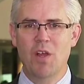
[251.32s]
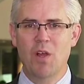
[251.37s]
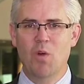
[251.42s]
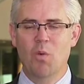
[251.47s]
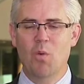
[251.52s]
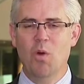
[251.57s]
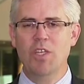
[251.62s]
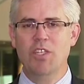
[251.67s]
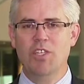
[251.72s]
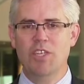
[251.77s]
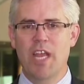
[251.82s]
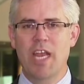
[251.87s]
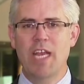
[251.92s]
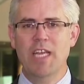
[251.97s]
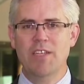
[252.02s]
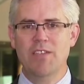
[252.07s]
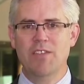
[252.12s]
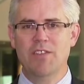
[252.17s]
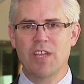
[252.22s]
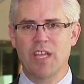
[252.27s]
What
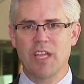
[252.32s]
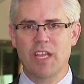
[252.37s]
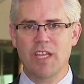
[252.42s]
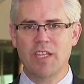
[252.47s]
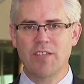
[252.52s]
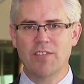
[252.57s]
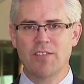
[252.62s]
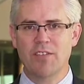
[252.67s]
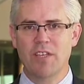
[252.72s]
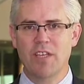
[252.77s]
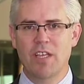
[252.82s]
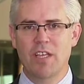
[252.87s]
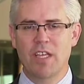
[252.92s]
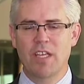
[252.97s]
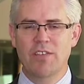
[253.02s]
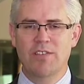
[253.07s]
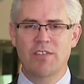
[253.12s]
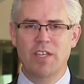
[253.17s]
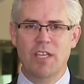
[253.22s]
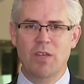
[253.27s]
changed things
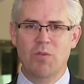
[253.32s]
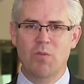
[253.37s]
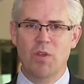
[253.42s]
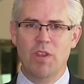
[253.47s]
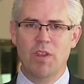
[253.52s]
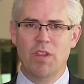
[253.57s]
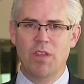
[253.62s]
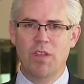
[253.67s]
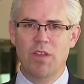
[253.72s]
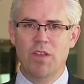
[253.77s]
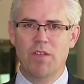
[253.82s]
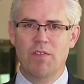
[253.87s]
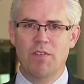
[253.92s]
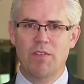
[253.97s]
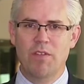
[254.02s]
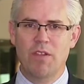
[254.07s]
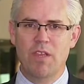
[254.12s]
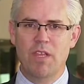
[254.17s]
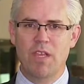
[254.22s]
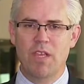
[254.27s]
is that when
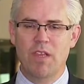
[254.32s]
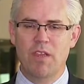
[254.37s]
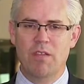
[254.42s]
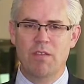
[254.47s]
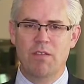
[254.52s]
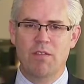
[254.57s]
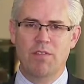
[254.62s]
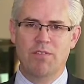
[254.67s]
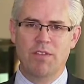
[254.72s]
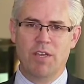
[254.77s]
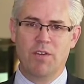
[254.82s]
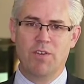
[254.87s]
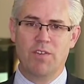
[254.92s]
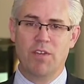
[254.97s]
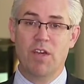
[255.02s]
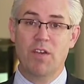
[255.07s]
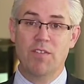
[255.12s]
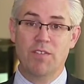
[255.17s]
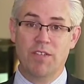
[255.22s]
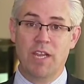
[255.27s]
the
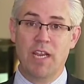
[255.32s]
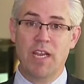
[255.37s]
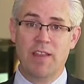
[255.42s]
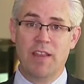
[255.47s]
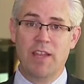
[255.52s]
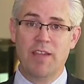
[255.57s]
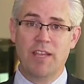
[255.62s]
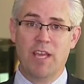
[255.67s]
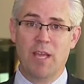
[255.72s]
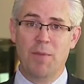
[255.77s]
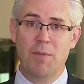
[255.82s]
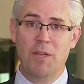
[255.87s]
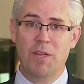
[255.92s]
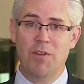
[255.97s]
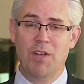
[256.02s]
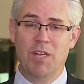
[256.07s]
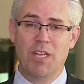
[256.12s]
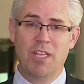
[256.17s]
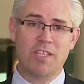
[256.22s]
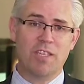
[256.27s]
Secretary of State at that time,
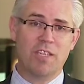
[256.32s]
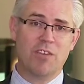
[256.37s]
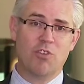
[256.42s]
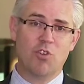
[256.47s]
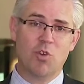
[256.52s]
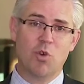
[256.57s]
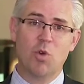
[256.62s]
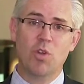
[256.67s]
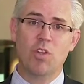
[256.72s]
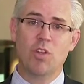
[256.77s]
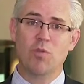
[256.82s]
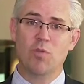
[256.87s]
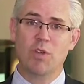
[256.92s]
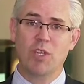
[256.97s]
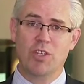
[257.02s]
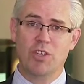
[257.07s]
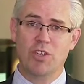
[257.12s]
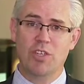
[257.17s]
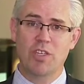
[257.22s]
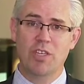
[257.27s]
Hillary Clinton, toured the
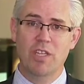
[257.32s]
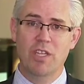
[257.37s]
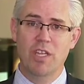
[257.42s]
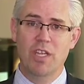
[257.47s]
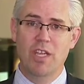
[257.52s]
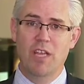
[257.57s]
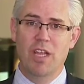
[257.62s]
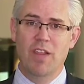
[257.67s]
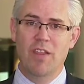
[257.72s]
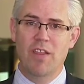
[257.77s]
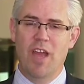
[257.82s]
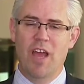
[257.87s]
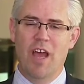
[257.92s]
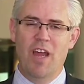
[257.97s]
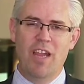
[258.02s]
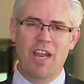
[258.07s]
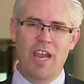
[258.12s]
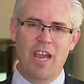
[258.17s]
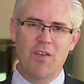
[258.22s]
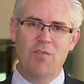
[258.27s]
region,
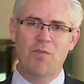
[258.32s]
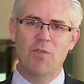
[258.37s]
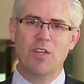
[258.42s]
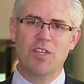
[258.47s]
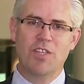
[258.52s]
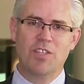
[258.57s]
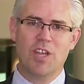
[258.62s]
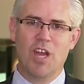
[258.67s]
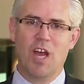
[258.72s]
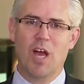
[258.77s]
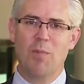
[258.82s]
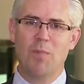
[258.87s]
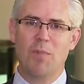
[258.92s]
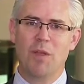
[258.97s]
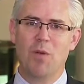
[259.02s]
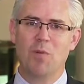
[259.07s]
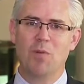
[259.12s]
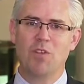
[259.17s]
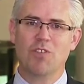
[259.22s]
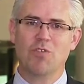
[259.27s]
on every stop,
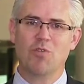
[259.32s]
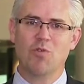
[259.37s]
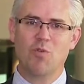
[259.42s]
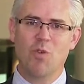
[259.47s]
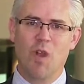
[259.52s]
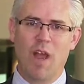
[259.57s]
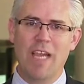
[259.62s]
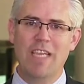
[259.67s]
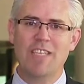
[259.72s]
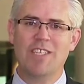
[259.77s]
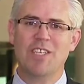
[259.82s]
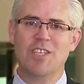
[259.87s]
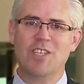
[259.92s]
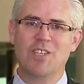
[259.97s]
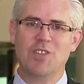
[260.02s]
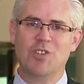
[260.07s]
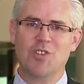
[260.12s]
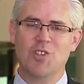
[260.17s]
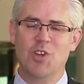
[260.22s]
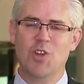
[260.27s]
there was rising
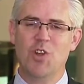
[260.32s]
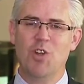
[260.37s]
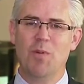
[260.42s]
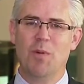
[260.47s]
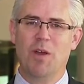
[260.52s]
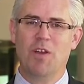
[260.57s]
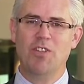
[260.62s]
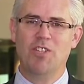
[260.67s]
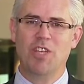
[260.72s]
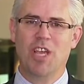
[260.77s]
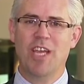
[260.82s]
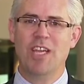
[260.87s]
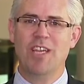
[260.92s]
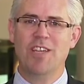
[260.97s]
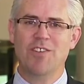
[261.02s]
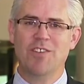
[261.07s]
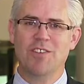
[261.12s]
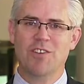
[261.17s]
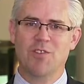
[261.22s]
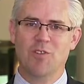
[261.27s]
concern about
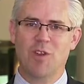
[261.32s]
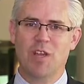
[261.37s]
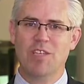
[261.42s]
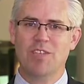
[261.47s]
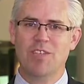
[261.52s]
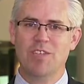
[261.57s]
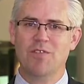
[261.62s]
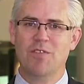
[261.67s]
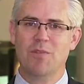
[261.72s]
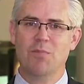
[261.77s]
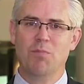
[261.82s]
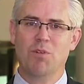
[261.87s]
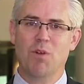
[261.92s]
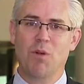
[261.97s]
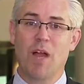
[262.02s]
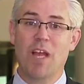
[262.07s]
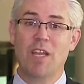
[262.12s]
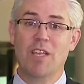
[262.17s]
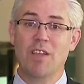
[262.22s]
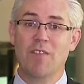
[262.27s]
Chinese aggressive and
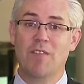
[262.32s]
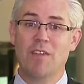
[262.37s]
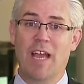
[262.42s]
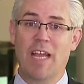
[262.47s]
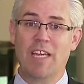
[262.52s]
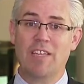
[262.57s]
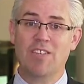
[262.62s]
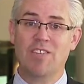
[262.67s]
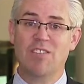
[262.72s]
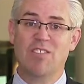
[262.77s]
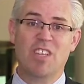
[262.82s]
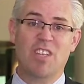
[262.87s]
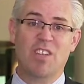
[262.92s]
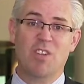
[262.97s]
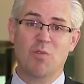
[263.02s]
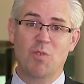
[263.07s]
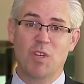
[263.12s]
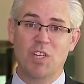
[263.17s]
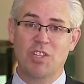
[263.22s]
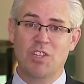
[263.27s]
proactive actions in
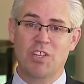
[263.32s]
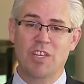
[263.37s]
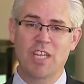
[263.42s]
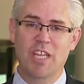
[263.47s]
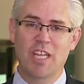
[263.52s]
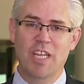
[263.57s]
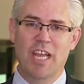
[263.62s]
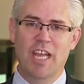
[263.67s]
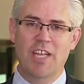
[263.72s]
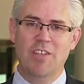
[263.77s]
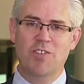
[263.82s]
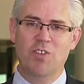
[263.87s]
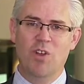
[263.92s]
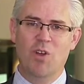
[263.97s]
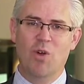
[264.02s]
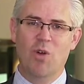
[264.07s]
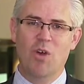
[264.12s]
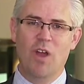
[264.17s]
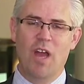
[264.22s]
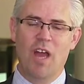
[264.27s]
the region. And
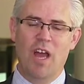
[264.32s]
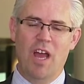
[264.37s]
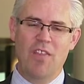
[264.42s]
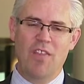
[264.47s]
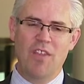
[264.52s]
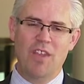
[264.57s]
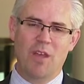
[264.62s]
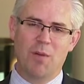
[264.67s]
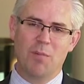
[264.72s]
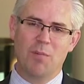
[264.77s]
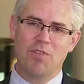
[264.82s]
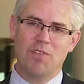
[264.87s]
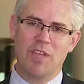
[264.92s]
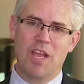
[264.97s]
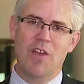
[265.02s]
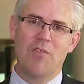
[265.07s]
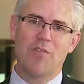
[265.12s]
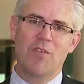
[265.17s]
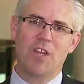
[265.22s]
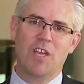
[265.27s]
so I think almost
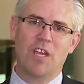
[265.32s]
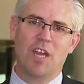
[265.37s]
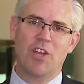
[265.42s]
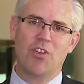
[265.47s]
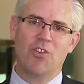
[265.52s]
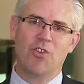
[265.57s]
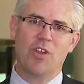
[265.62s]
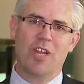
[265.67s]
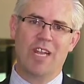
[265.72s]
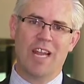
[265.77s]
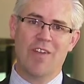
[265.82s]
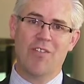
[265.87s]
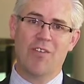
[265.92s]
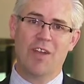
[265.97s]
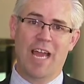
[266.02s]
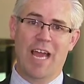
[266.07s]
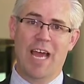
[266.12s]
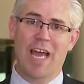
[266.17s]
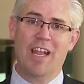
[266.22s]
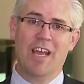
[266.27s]
every country and
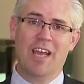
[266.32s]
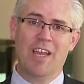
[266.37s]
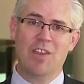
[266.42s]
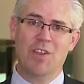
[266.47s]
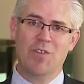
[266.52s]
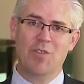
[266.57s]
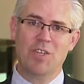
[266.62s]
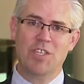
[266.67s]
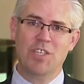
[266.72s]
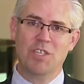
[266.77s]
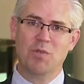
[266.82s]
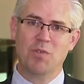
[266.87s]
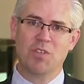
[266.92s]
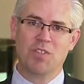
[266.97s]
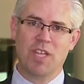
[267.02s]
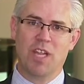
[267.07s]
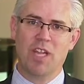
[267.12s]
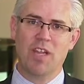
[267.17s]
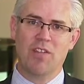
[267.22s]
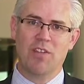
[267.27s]
every ally in the region was
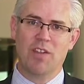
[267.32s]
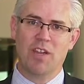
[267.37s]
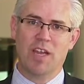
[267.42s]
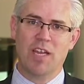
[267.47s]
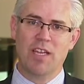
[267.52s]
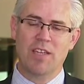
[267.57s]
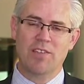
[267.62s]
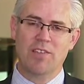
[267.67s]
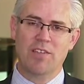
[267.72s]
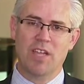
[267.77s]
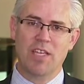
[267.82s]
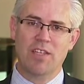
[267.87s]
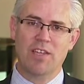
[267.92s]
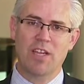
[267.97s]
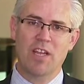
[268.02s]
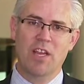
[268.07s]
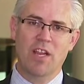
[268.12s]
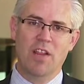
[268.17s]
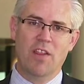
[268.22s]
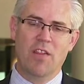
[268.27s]
telling the United States
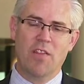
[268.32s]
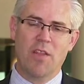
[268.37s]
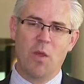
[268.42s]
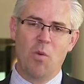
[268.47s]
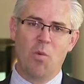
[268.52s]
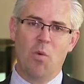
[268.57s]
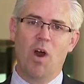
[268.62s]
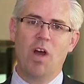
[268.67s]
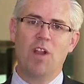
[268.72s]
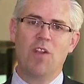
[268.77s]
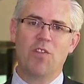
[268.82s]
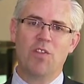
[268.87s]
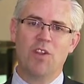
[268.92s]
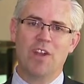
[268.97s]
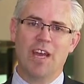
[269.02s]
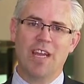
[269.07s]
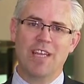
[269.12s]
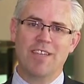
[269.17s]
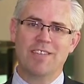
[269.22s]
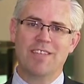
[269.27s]
that they wanted the
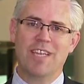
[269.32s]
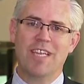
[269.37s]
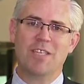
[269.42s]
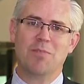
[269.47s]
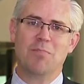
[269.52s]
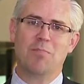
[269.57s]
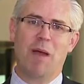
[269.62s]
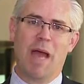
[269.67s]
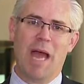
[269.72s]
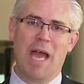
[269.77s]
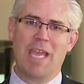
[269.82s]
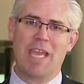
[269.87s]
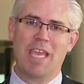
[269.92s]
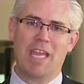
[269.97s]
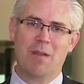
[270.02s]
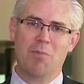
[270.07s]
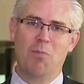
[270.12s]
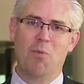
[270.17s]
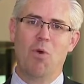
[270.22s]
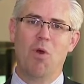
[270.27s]
United States back
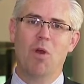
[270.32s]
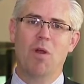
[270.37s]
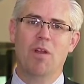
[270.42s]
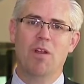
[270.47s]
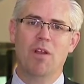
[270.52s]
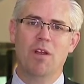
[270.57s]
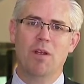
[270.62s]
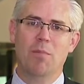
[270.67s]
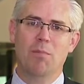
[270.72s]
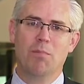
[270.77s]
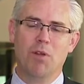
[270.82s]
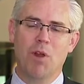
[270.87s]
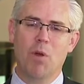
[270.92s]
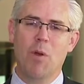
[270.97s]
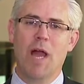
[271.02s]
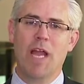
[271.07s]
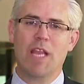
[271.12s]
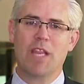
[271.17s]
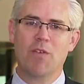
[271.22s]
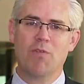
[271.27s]
in a more
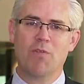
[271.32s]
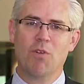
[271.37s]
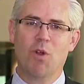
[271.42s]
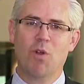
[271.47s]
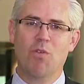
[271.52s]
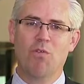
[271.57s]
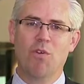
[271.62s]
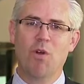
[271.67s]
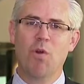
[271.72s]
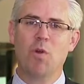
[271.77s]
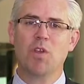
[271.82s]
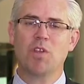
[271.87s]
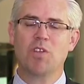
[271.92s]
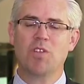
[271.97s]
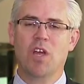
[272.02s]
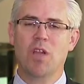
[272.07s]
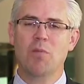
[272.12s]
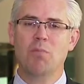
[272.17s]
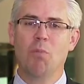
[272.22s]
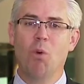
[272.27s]
proactive role,
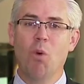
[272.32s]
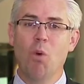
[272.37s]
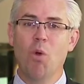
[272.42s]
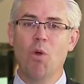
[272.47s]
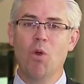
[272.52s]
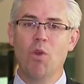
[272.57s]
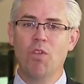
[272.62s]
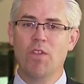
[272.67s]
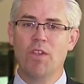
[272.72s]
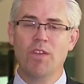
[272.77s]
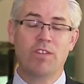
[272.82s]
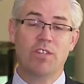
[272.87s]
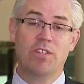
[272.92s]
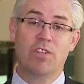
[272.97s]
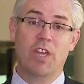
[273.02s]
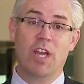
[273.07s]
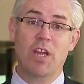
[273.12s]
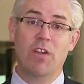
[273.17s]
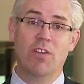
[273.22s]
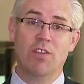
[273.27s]
focused on more than
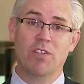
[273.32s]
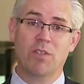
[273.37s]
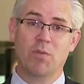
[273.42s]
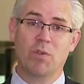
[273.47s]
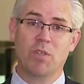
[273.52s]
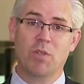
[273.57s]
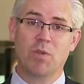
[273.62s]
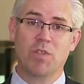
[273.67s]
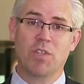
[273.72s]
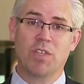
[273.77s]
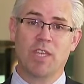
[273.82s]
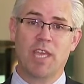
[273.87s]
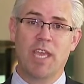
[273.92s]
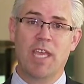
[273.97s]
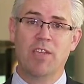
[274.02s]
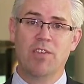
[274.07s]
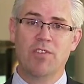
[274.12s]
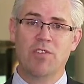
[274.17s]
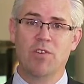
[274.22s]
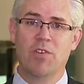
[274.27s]
just terrorism, which was the
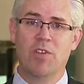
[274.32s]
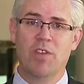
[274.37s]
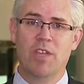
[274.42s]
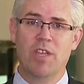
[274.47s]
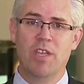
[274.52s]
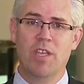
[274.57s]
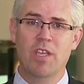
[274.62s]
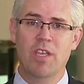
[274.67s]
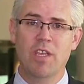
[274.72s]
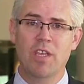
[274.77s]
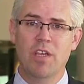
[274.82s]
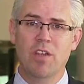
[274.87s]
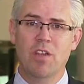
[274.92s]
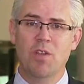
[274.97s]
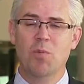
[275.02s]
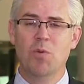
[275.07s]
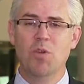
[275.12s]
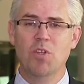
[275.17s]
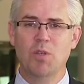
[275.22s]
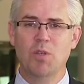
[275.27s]
case during the Bush